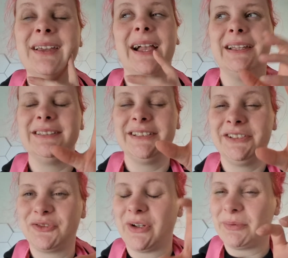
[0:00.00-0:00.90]
And she
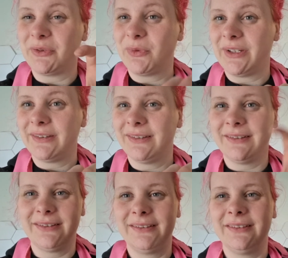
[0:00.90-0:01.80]
describes it with
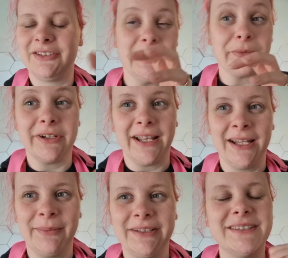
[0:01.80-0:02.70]
the separate
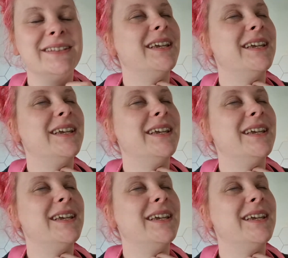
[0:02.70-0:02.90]
elements,